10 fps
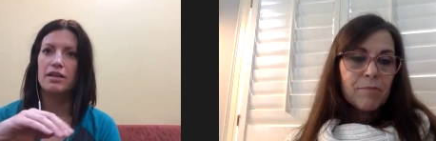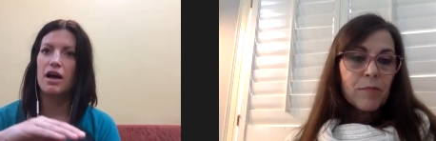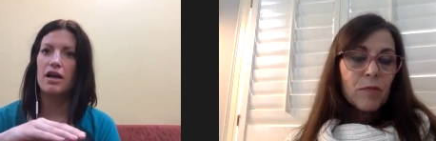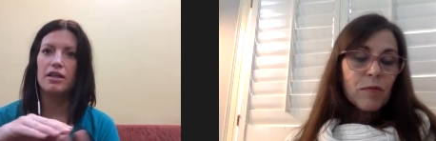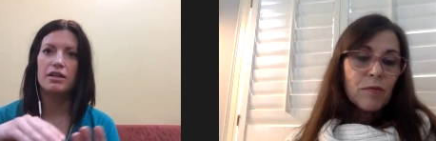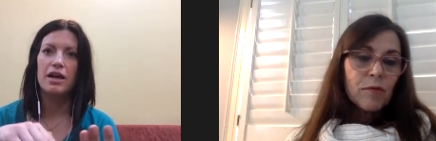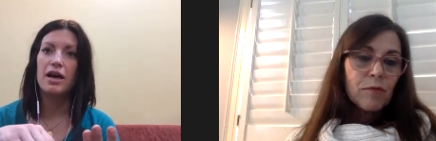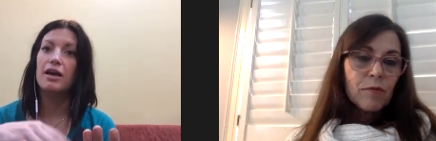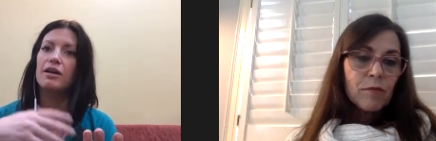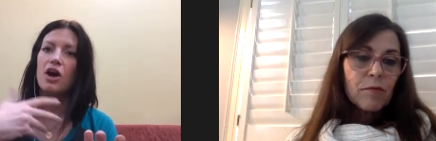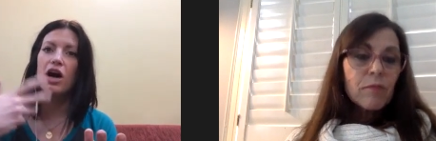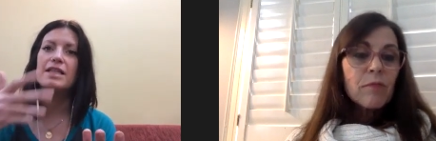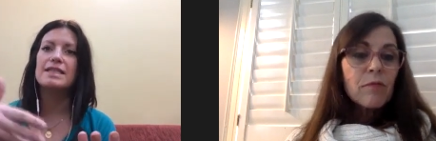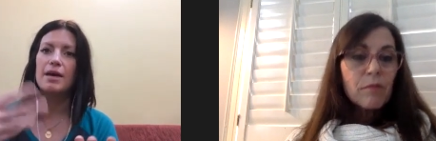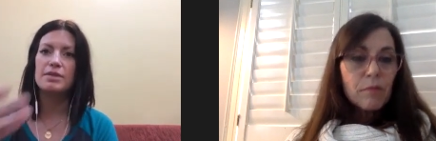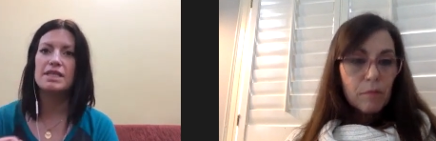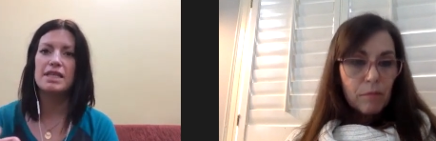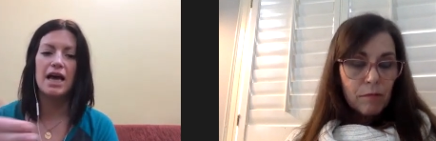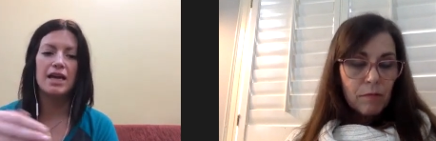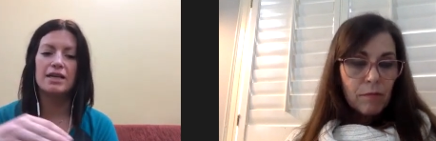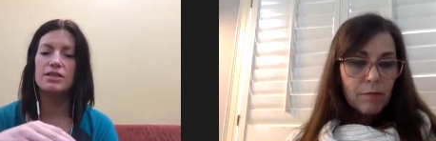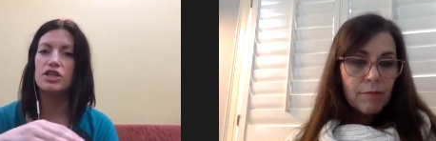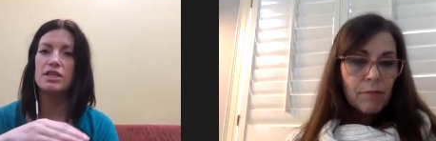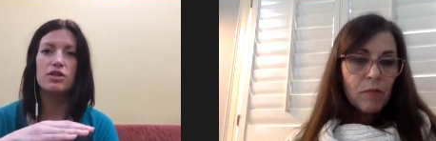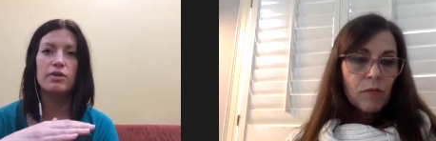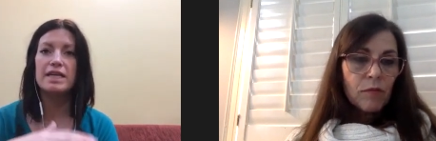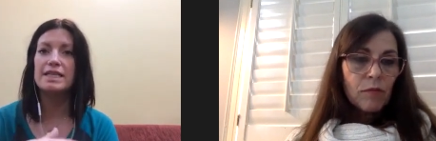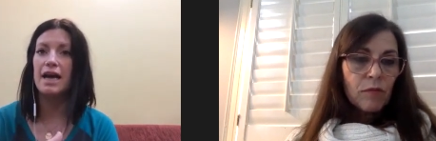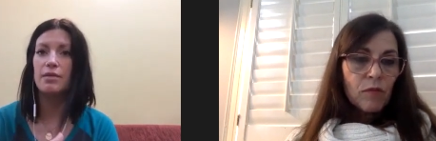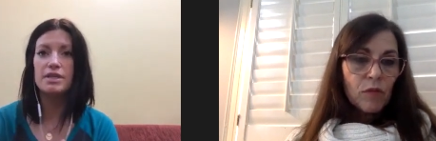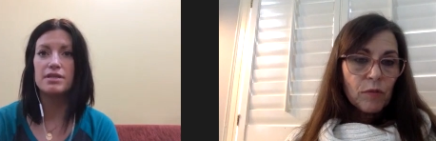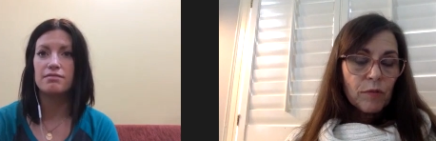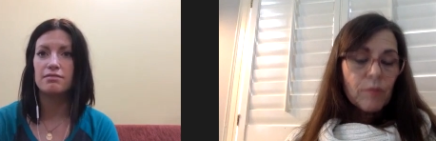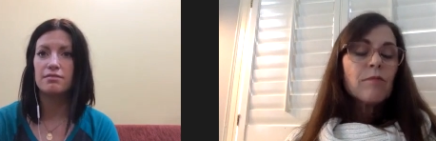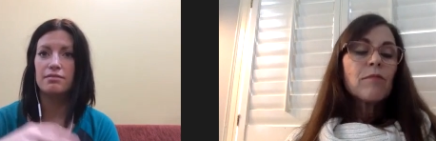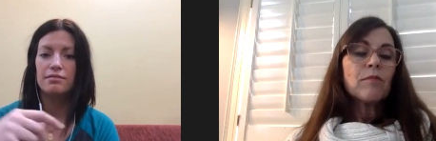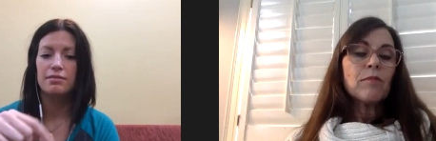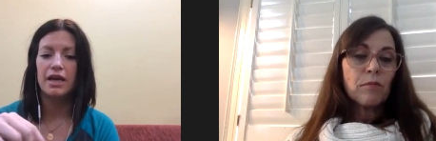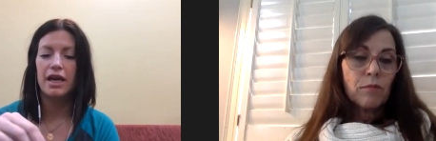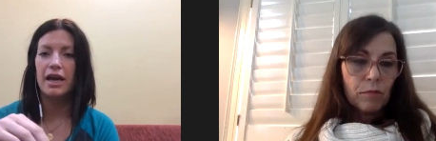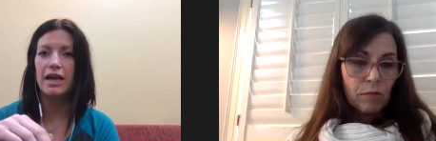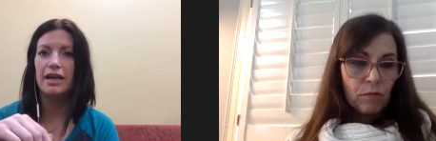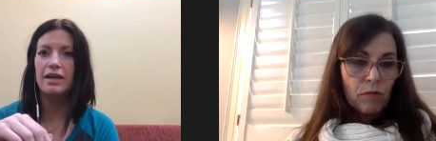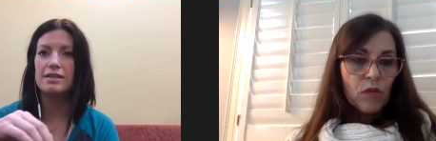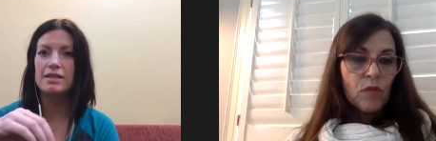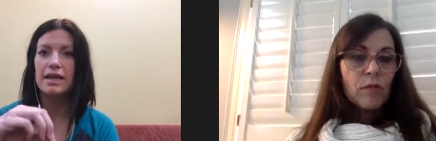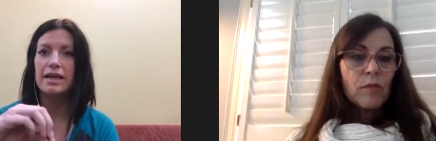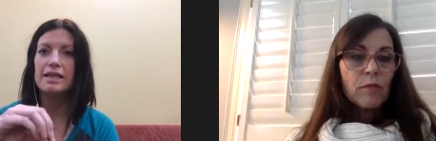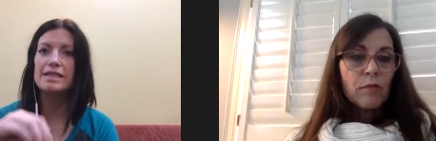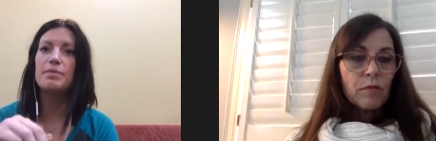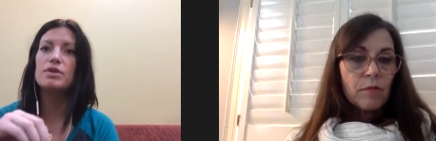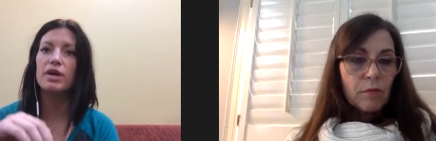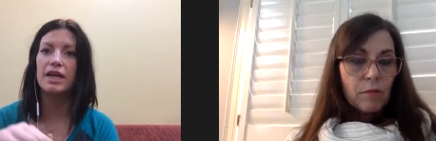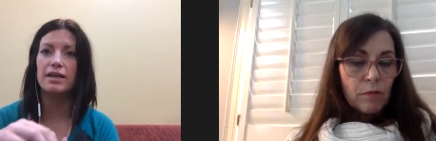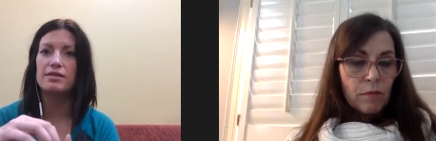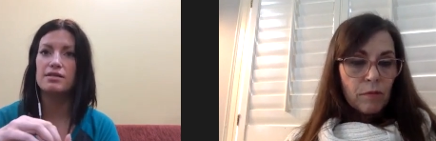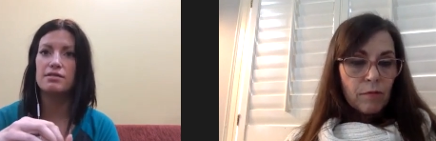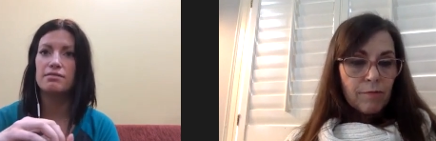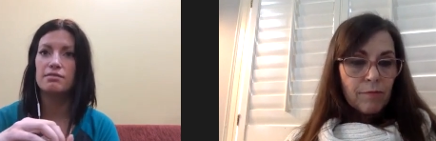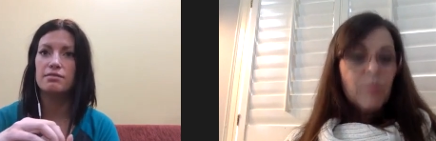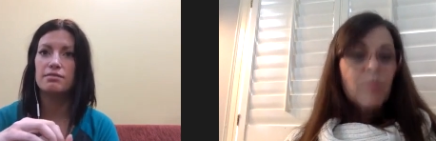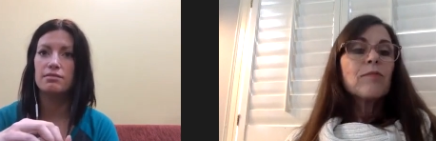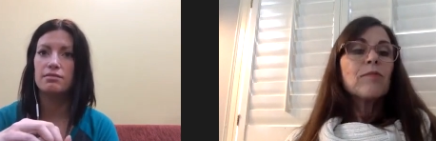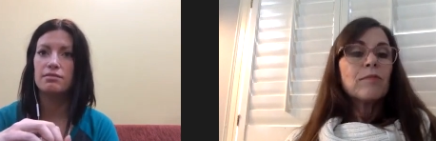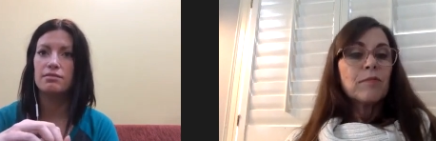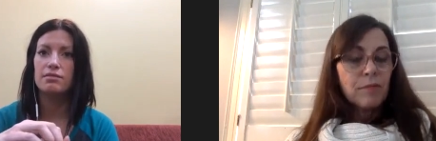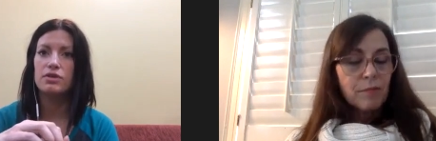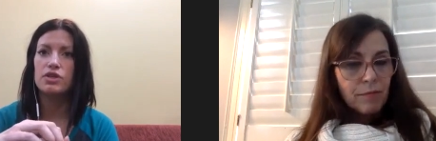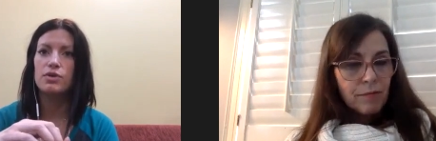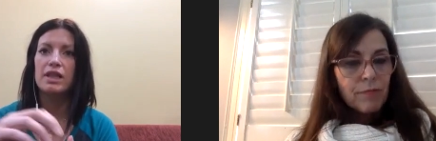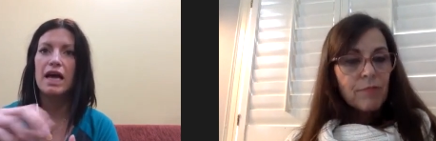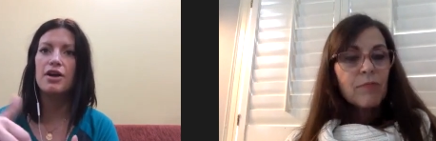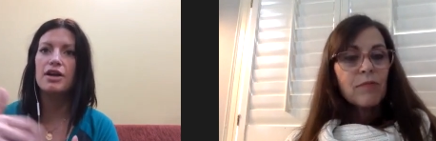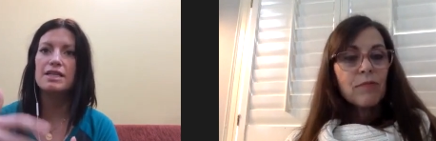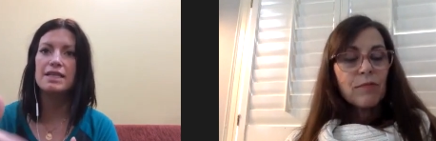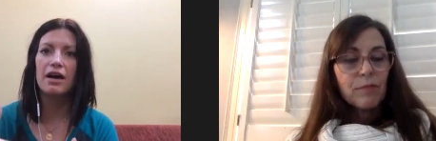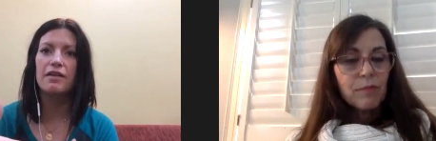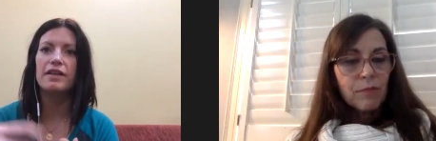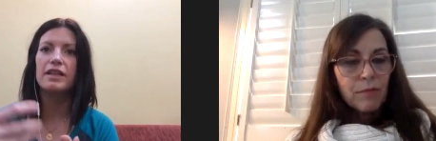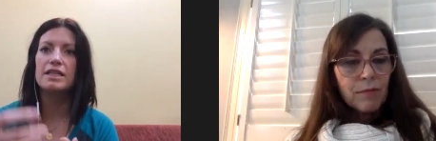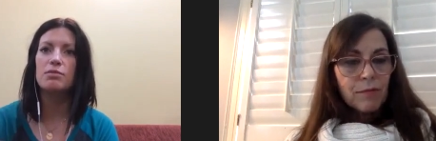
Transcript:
Speaker 1: a, a concept that is just three steps, and it is accept what is. So allow yourself in this